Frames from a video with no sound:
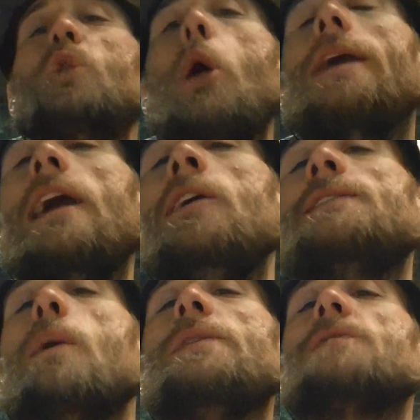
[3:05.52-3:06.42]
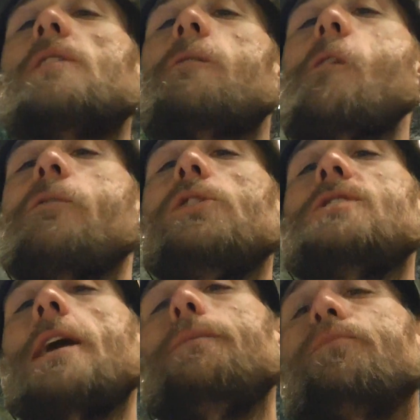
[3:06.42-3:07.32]
Again, here's how we start to feel for you,
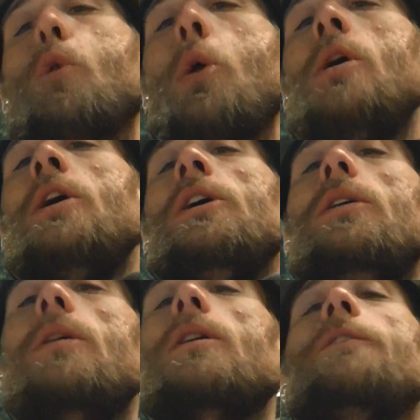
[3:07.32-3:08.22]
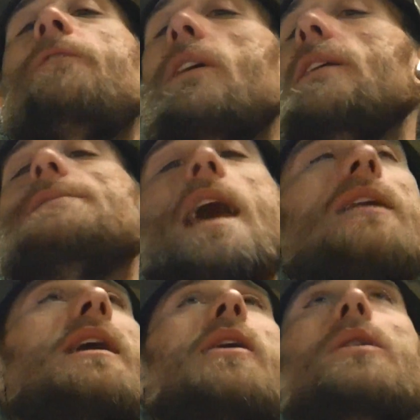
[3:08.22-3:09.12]
Chad. You're going to figure
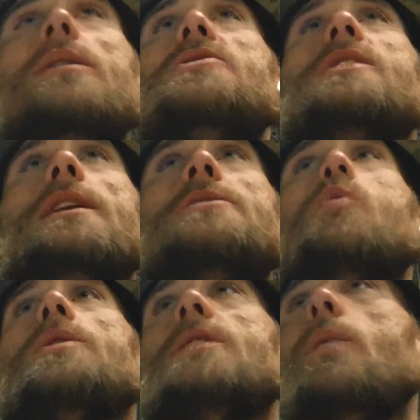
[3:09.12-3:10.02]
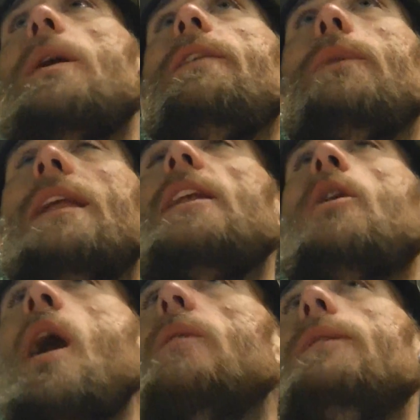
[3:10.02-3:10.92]
exactly how good this shit is to us in a way that we didn't
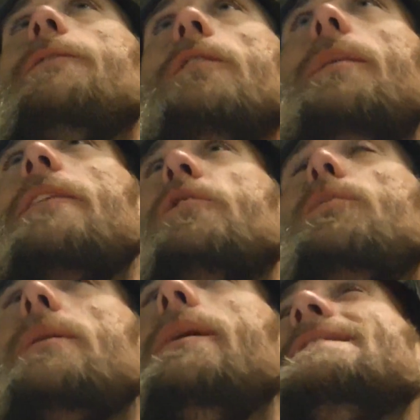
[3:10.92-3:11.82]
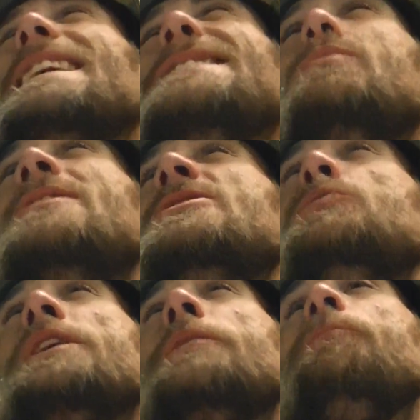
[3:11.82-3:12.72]
know how to really feel about it for you, but I'm going to say this much to
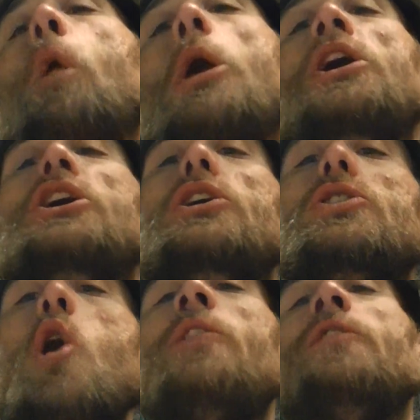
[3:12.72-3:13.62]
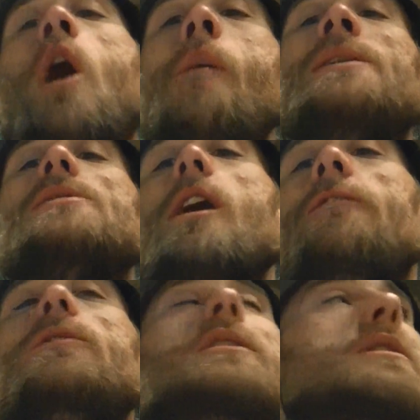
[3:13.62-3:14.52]
you again. You don't even know how much
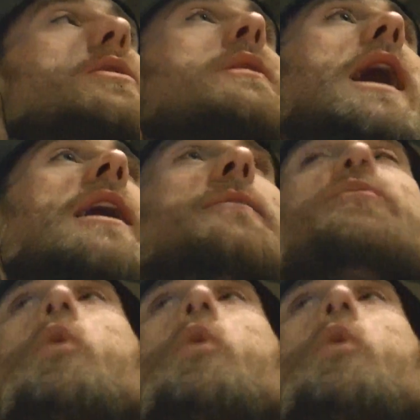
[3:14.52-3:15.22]
love you got.